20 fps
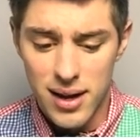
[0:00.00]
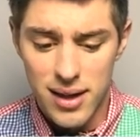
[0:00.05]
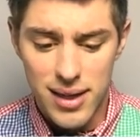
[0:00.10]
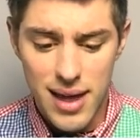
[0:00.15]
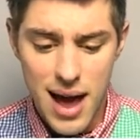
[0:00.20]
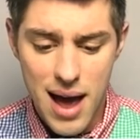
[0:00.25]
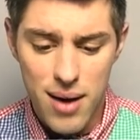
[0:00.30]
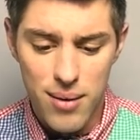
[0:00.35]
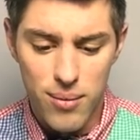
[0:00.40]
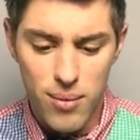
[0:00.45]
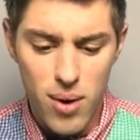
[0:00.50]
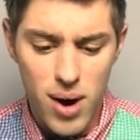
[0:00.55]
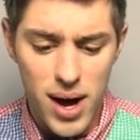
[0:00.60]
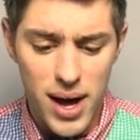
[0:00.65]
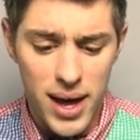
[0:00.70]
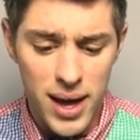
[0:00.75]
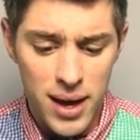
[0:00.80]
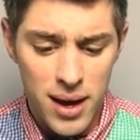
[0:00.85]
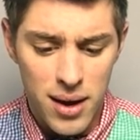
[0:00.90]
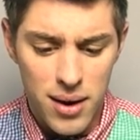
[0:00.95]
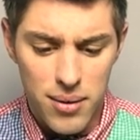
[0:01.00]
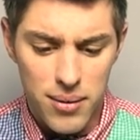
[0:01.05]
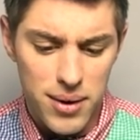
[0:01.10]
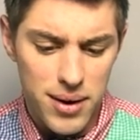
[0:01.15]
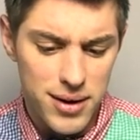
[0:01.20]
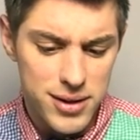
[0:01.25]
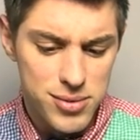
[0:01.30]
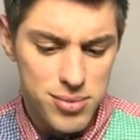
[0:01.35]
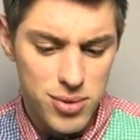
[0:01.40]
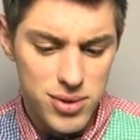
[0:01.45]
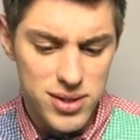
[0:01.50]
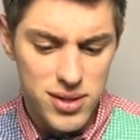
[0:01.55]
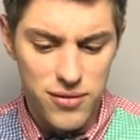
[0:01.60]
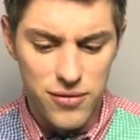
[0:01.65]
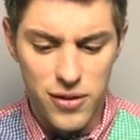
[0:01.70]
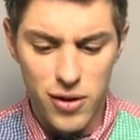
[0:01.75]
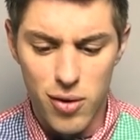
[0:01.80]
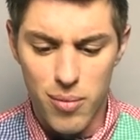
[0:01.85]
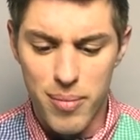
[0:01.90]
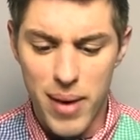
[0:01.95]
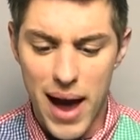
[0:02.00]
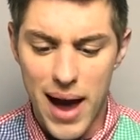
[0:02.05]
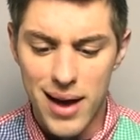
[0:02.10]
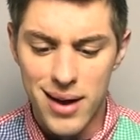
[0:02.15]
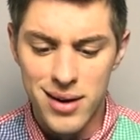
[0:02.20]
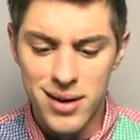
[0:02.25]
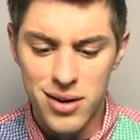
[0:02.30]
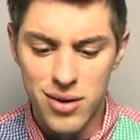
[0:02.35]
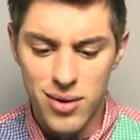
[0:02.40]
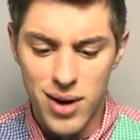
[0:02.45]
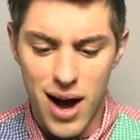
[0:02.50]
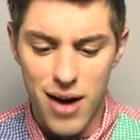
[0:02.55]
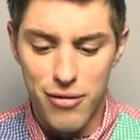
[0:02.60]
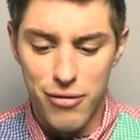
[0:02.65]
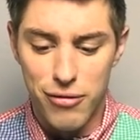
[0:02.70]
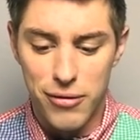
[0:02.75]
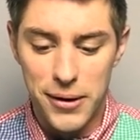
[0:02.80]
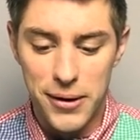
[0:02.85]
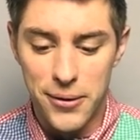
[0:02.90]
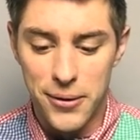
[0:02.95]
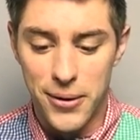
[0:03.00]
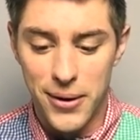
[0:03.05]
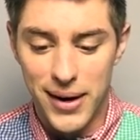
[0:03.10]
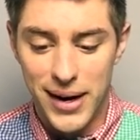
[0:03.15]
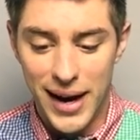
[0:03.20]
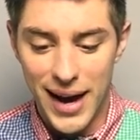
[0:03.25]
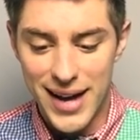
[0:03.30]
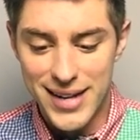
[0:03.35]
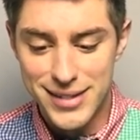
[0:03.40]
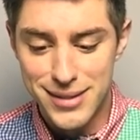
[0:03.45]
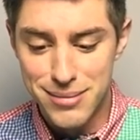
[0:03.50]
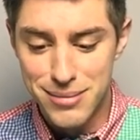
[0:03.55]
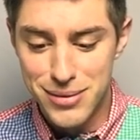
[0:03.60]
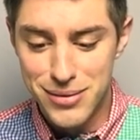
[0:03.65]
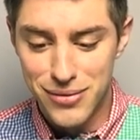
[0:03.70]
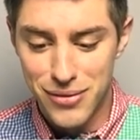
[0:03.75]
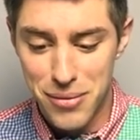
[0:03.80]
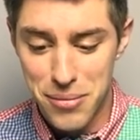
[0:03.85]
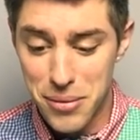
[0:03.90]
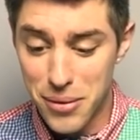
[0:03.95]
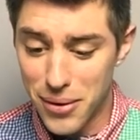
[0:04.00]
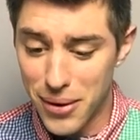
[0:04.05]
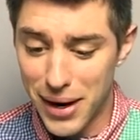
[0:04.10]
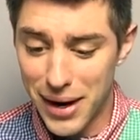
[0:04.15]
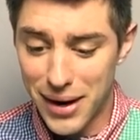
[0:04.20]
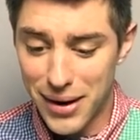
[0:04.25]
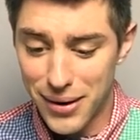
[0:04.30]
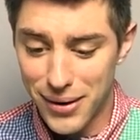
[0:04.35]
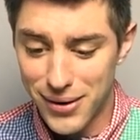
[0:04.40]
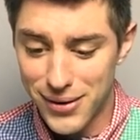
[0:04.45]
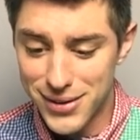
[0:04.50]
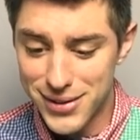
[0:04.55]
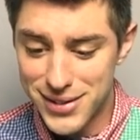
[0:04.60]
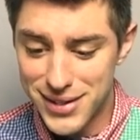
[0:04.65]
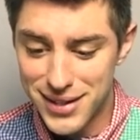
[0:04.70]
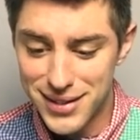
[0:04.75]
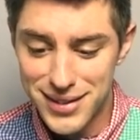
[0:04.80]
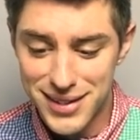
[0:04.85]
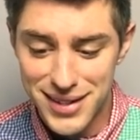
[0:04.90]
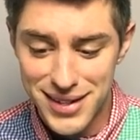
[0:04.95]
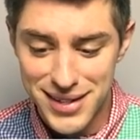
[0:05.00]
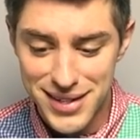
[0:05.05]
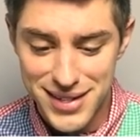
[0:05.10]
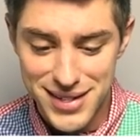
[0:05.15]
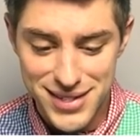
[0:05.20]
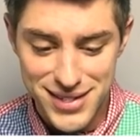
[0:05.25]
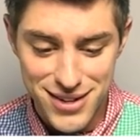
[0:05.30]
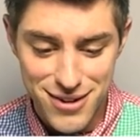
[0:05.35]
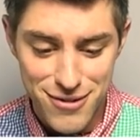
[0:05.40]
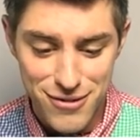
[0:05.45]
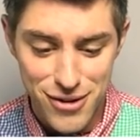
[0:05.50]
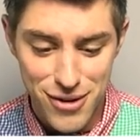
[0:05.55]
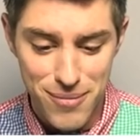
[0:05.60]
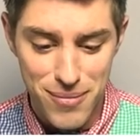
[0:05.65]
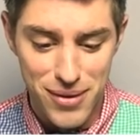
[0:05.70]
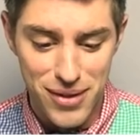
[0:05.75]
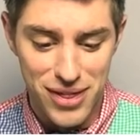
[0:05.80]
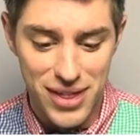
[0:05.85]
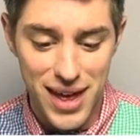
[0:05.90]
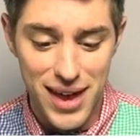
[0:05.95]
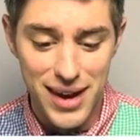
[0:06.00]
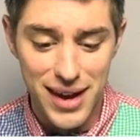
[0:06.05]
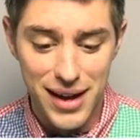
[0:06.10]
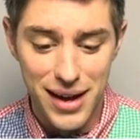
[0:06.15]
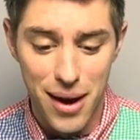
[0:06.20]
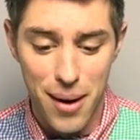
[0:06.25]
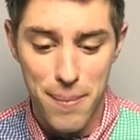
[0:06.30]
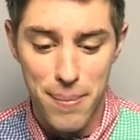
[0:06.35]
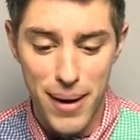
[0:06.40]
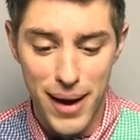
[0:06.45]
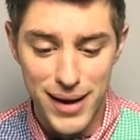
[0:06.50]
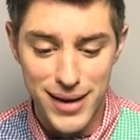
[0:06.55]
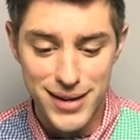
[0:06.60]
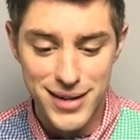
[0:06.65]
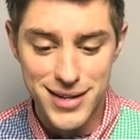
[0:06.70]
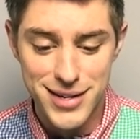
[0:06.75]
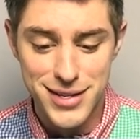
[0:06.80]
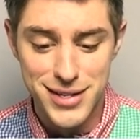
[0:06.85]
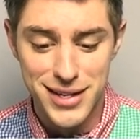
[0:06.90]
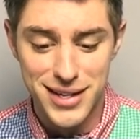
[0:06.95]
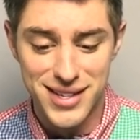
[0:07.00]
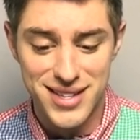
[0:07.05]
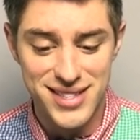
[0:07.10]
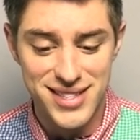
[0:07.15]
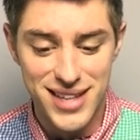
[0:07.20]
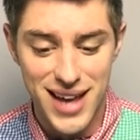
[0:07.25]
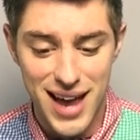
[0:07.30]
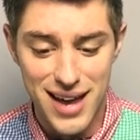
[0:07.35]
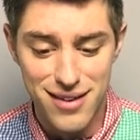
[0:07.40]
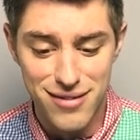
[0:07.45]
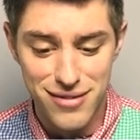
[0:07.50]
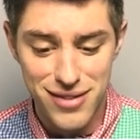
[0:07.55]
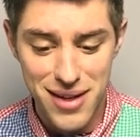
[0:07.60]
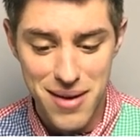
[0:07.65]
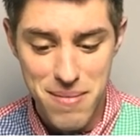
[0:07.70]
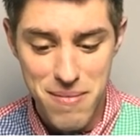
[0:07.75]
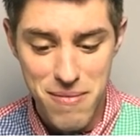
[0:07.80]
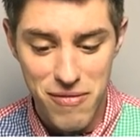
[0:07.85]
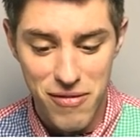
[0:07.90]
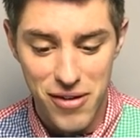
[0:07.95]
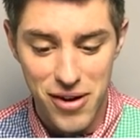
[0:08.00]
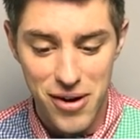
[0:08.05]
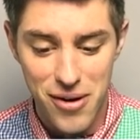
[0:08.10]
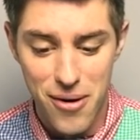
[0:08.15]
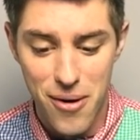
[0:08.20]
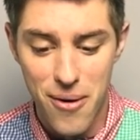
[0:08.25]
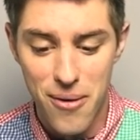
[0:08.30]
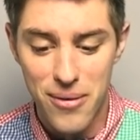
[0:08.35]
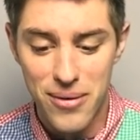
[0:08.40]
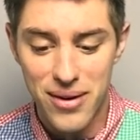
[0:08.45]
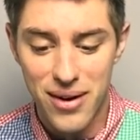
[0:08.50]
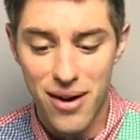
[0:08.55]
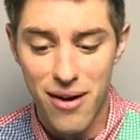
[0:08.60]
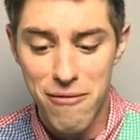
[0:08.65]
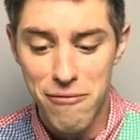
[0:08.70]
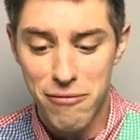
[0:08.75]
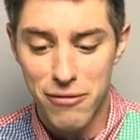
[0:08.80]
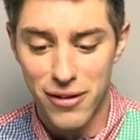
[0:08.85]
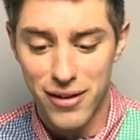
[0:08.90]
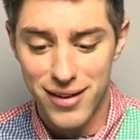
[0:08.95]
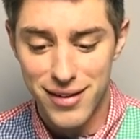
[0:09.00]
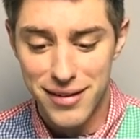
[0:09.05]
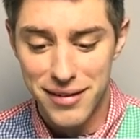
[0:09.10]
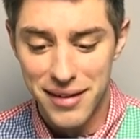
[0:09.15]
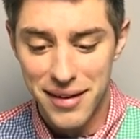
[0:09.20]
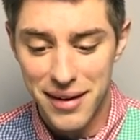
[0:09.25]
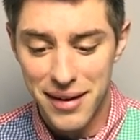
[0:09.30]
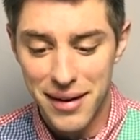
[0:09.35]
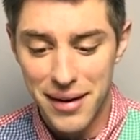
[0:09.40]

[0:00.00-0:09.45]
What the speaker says: That what? We are supposed to feel bad you got free orgasms from great girls that didn't deserve your pathetic appendage inside of them for your own comfort.